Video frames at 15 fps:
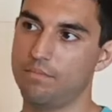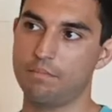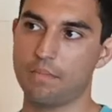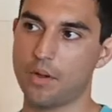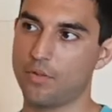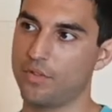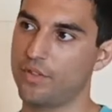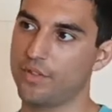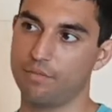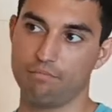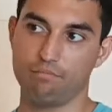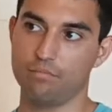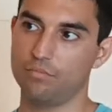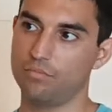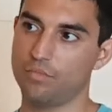
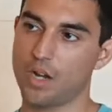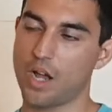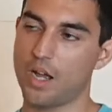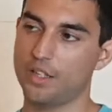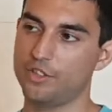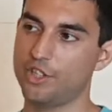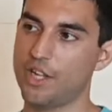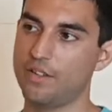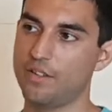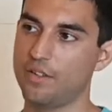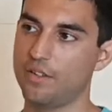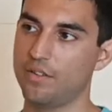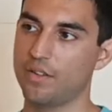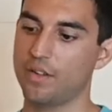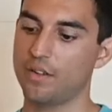both
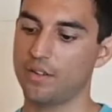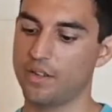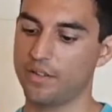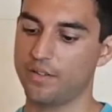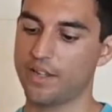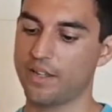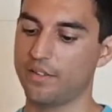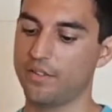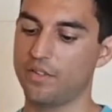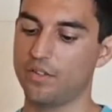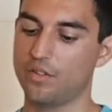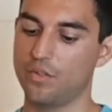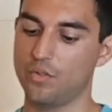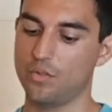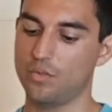genders tend
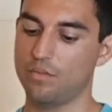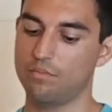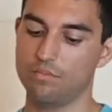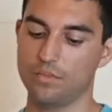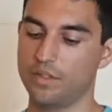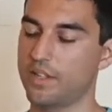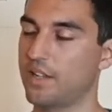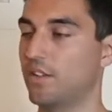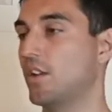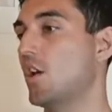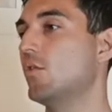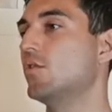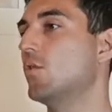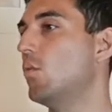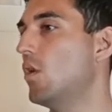to
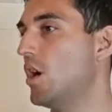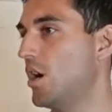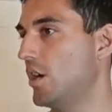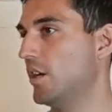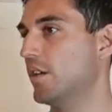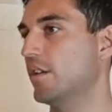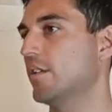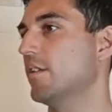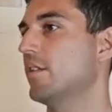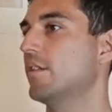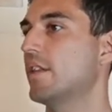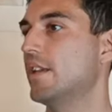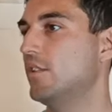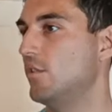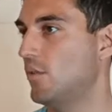go to work.
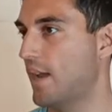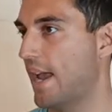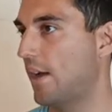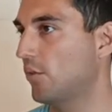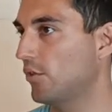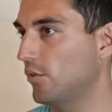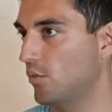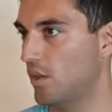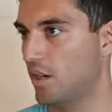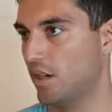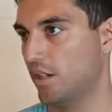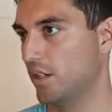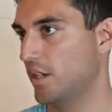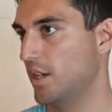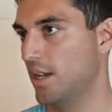They do
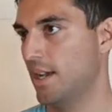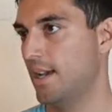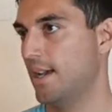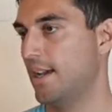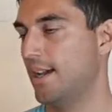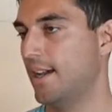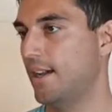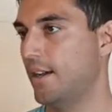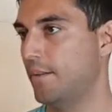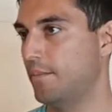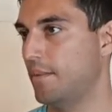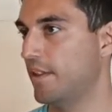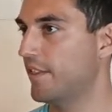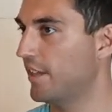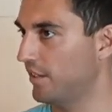housework.
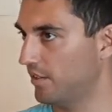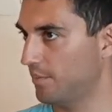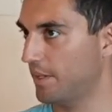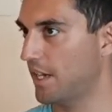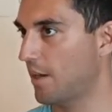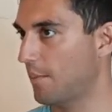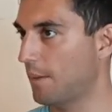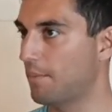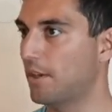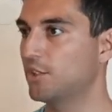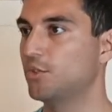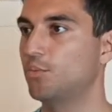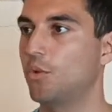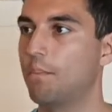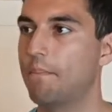Things are becoming
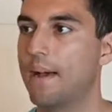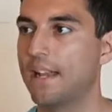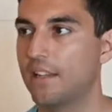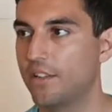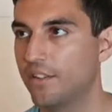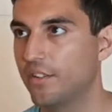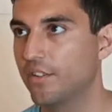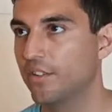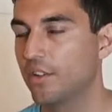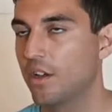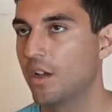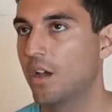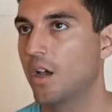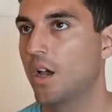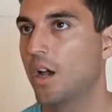much more balanced.
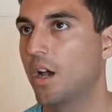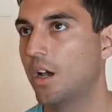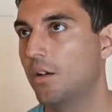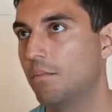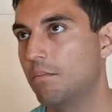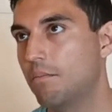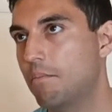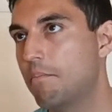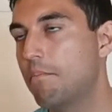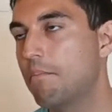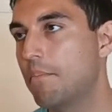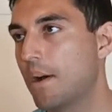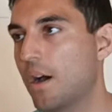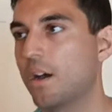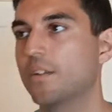
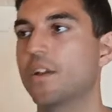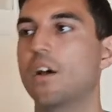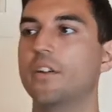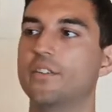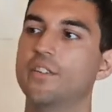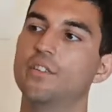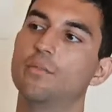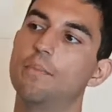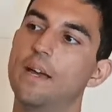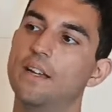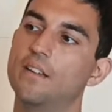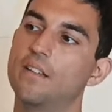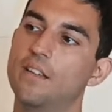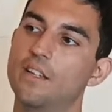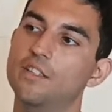But I
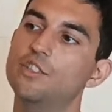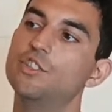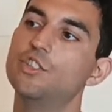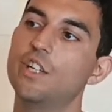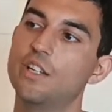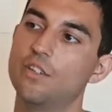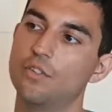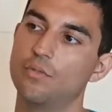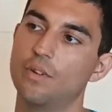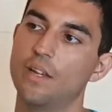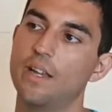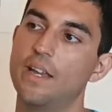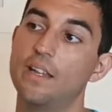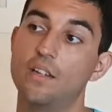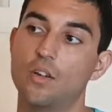suspect that gender
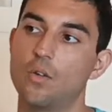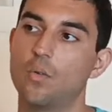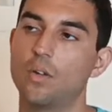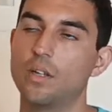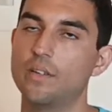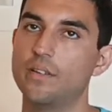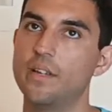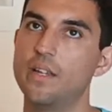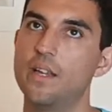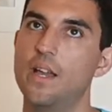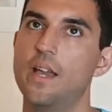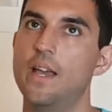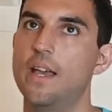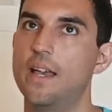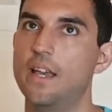inequality
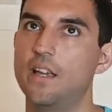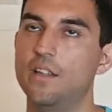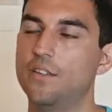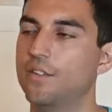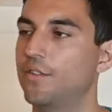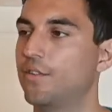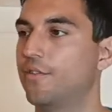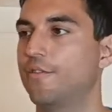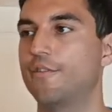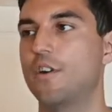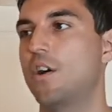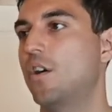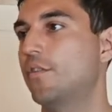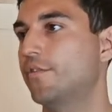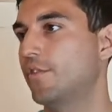is
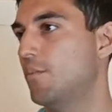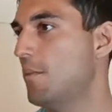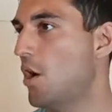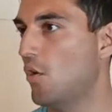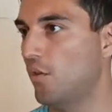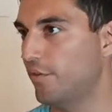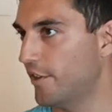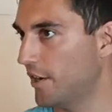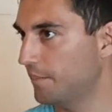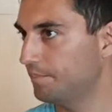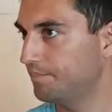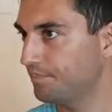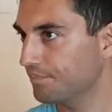far from over.